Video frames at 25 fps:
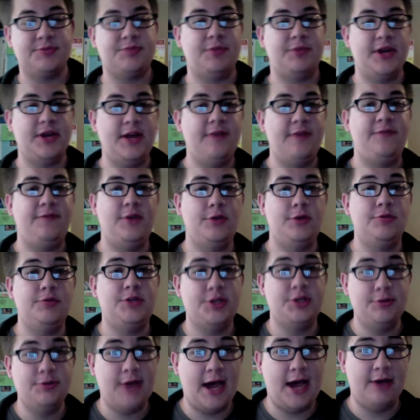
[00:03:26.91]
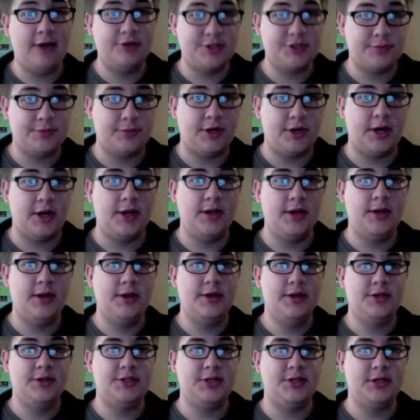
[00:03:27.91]
but if you do algebra
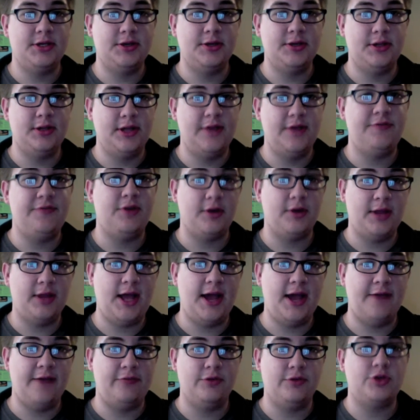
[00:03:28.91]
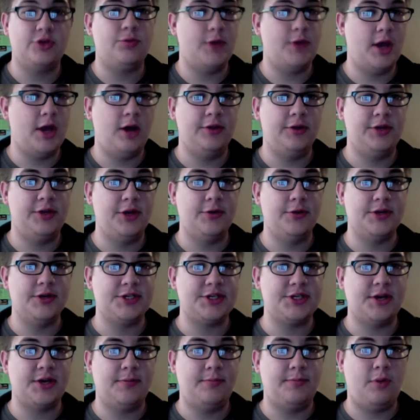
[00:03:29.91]
to live your life, which we all do at
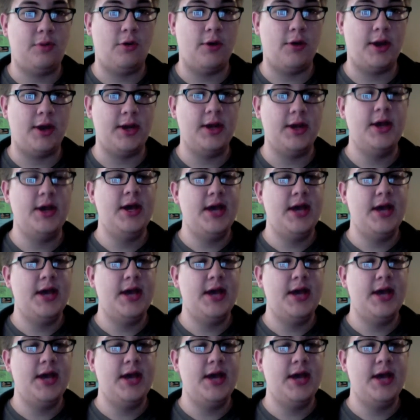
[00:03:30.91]
some point,